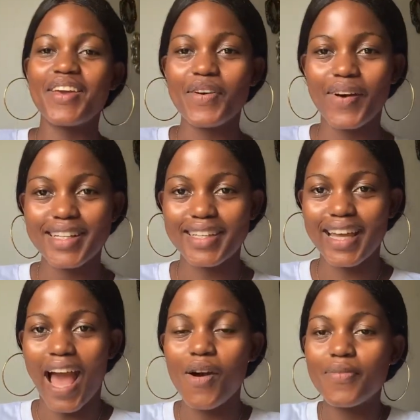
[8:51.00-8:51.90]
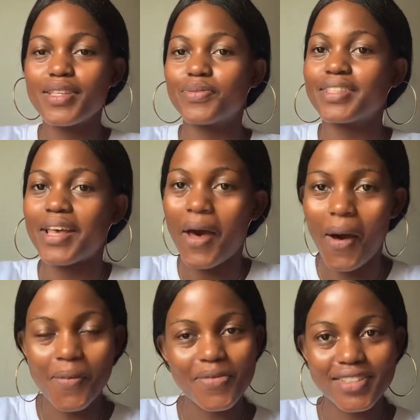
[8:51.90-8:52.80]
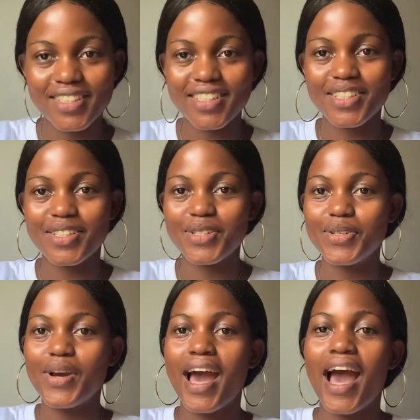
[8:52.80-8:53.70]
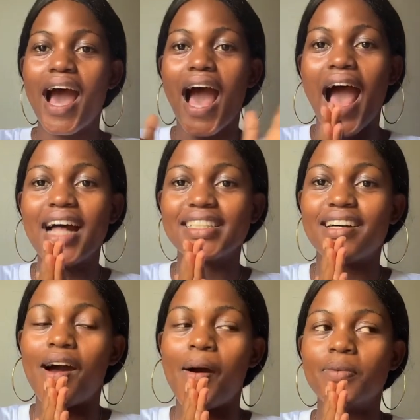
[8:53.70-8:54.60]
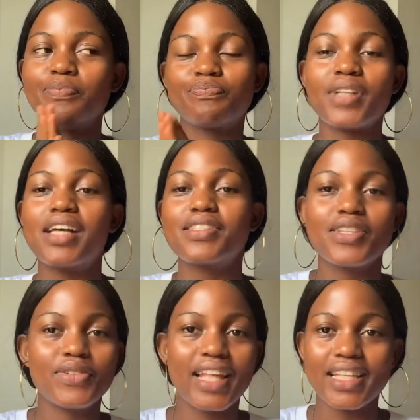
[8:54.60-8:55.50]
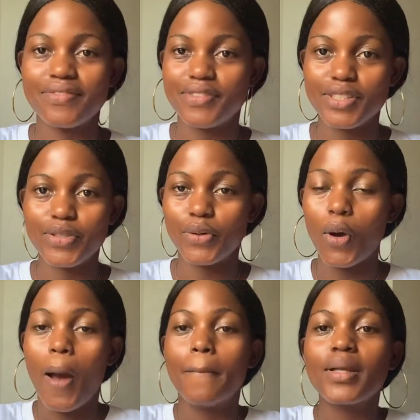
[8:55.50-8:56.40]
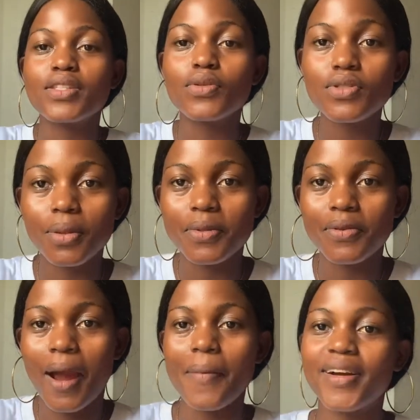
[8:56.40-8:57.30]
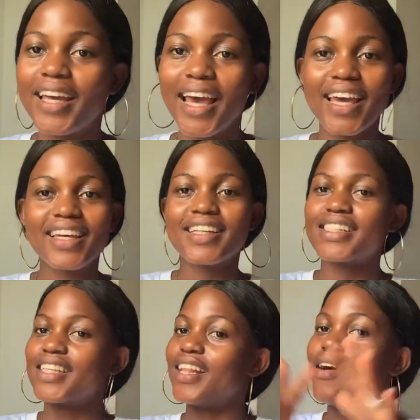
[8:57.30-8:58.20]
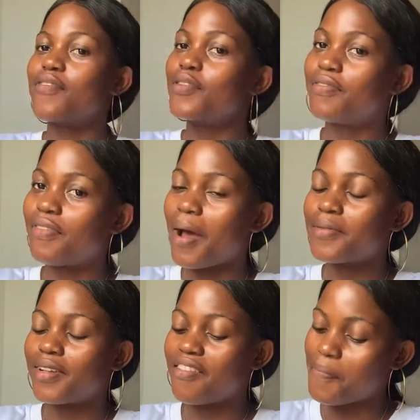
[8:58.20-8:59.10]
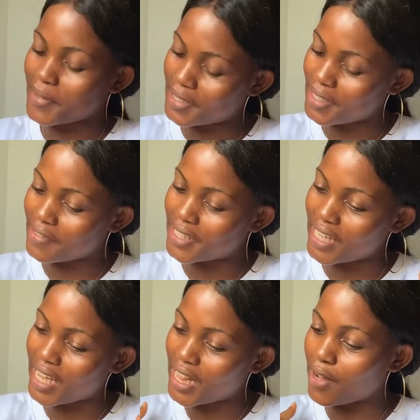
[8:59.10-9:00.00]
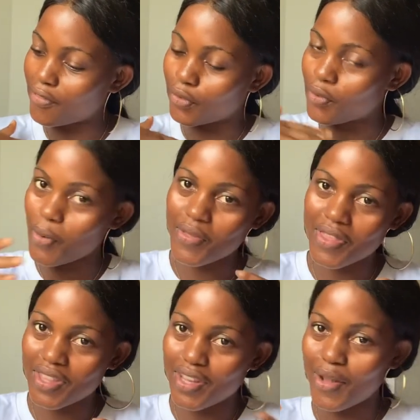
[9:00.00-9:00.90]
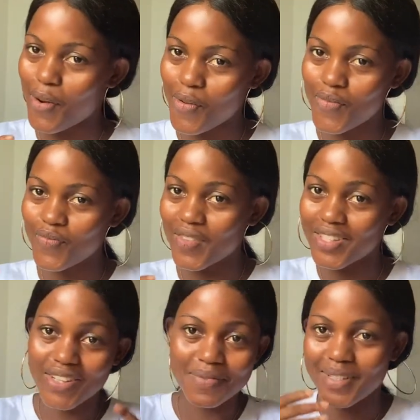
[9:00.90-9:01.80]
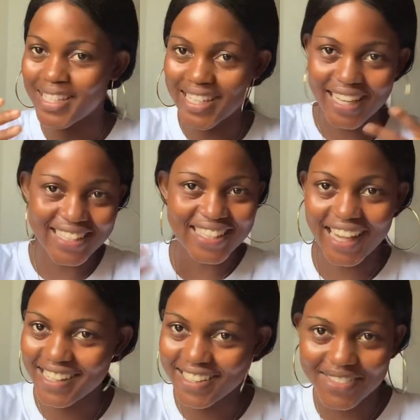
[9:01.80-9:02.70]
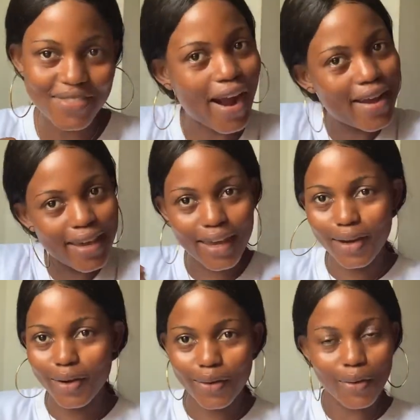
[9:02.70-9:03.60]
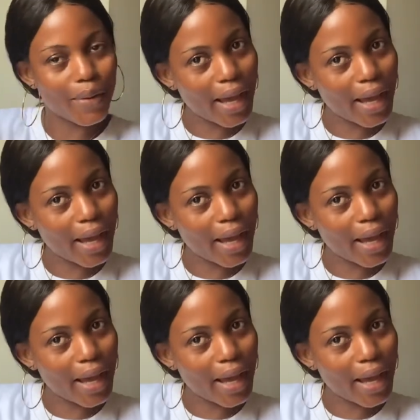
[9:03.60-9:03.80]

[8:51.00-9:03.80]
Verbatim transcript: you for watching i hope this was helpful to you and um see you next video please do subscribe okay because a lot of good vibes a lot of positivity a lot of growth you know it's gonna be change right here all